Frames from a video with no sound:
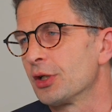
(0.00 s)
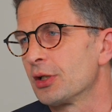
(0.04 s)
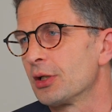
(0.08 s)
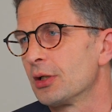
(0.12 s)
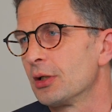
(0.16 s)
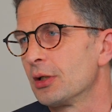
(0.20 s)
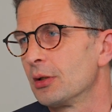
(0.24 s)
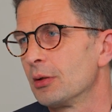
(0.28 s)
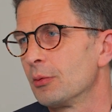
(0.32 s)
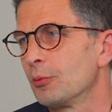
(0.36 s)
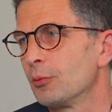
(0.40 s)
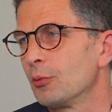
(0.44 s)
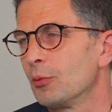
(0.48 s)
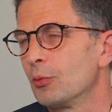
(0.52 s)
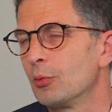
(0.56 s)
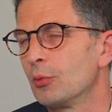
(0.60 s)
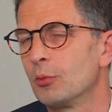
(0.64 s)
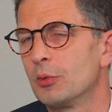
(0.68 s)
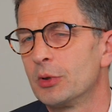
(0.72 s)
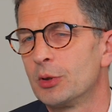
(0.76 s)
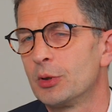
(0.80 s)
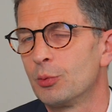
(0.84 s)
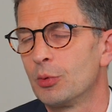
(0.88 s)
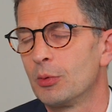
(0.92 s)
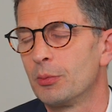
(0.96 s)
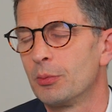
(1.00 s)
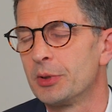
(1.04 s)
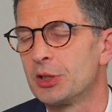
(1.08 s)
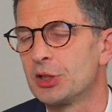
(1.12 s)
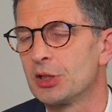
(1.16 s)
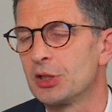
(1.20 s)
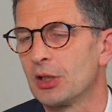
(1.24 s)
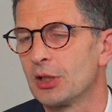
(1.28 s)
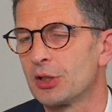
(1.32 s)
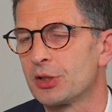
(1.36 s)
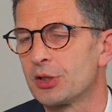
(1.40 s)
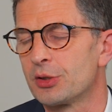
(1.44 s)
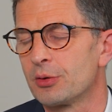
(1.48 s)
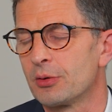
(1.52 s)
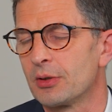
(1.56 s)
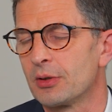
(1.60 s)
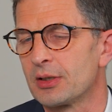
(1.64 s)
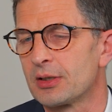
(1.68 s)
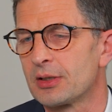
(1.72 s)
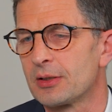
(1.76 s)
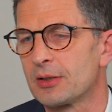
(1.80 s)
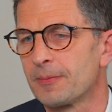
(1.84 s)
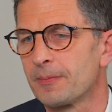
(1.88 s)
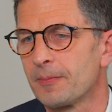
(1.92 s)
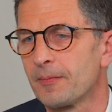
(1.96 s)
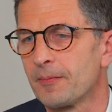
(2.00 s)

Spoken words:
us, what will be charged to us.